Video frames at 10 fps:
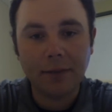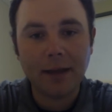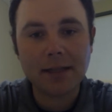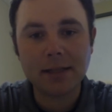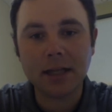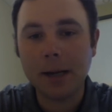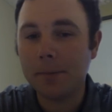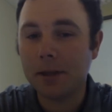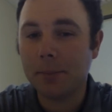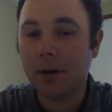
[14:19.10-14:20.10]
that's
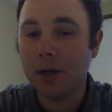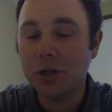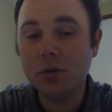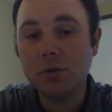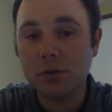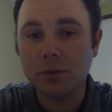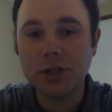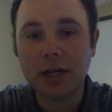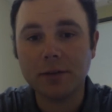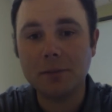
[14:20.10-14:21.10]
incumbent upon you to
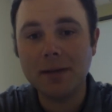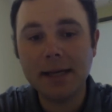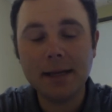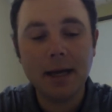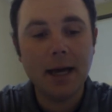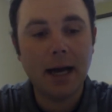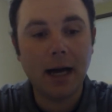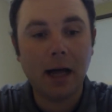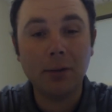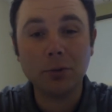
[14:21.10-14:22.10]
reach out to me.
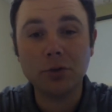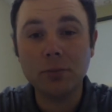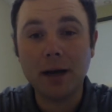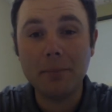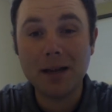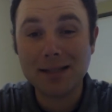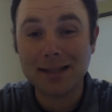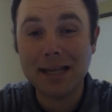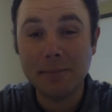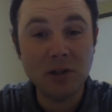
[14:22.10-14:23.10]
I will do my best
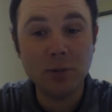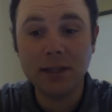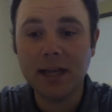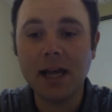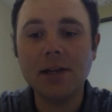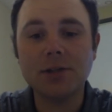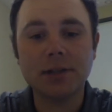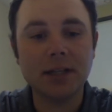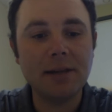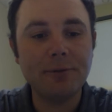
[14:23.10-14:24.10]
to keep you engaged
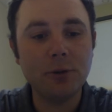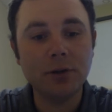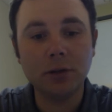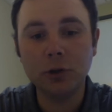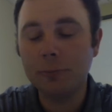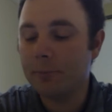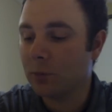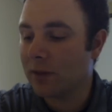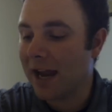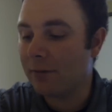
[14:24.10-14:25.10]
and to keep you in the loop
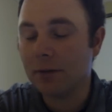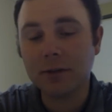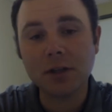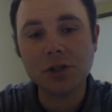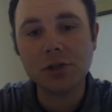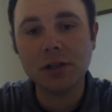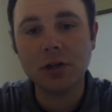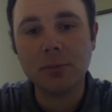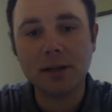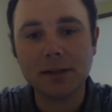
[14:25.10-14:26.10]
with everything that you need to
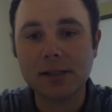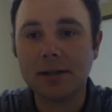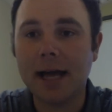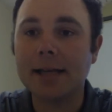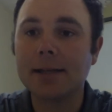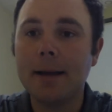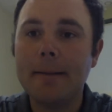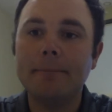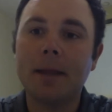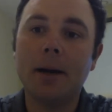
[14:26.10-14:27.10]
know about this class.
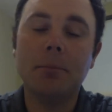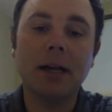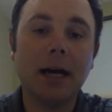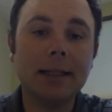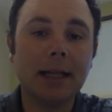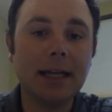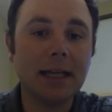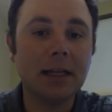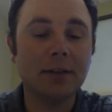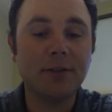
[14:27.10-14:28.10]
But
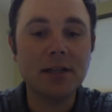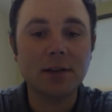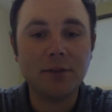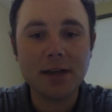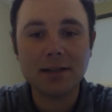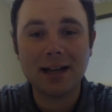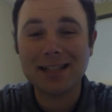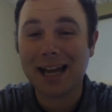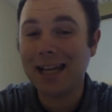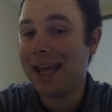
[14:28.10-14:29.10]
unlike in a face-to-face
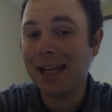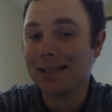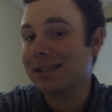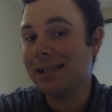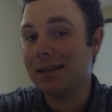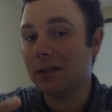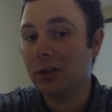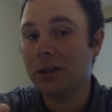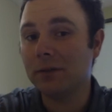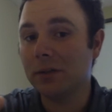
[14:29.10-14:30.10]
class, I can't see the
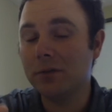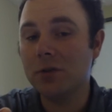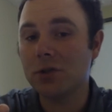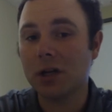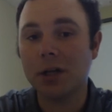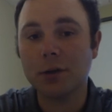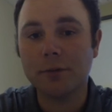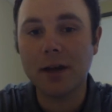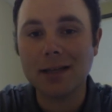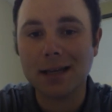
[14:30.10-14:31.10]
look of confusion on your
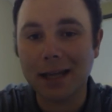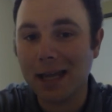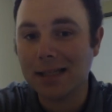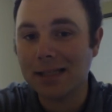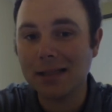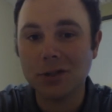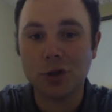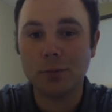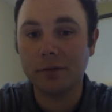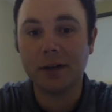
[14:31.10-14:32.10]
face. I can't see that
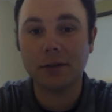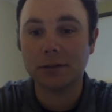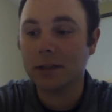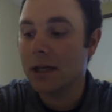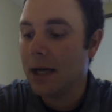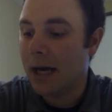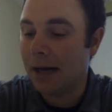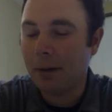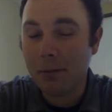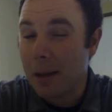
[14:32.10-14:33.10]
you're befuddled.
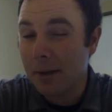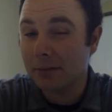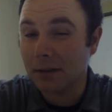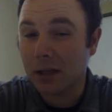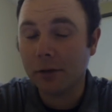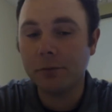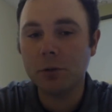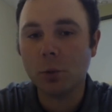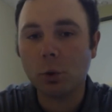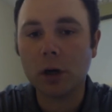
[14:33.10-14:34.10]
I might be able to tell from
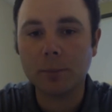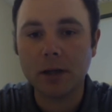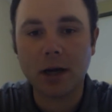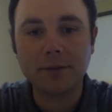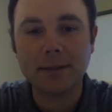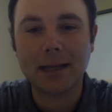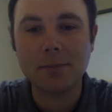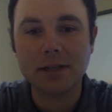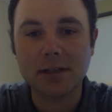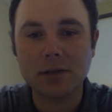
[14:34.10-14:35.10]
your work, but
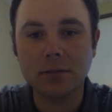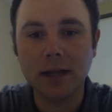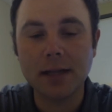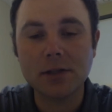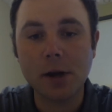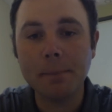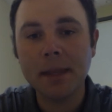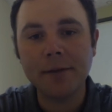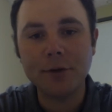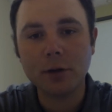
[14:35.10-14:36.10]
oftentimes that's too late. So
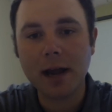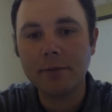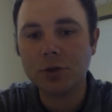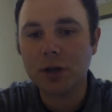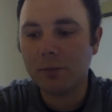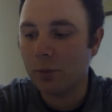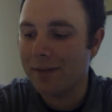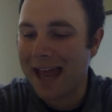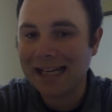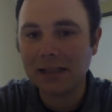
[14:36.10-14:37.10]
if you're having trouble
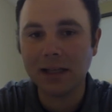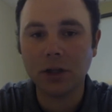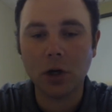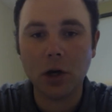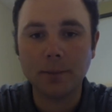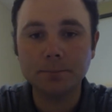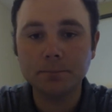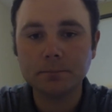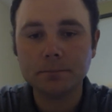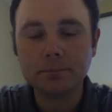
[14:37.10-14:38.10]
with anything at all,
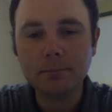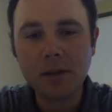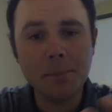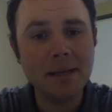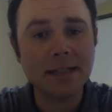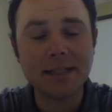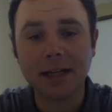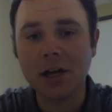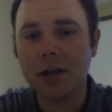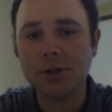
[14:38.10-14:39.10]
be it
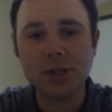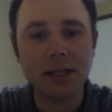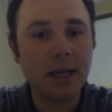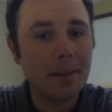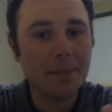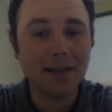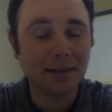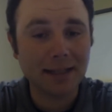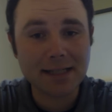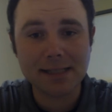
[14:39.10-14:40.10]
technology, be it
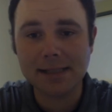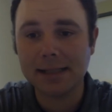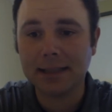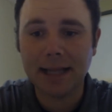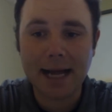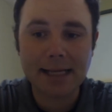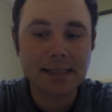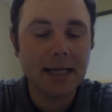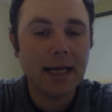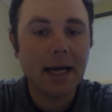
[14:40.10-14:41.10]
the lessons in the class,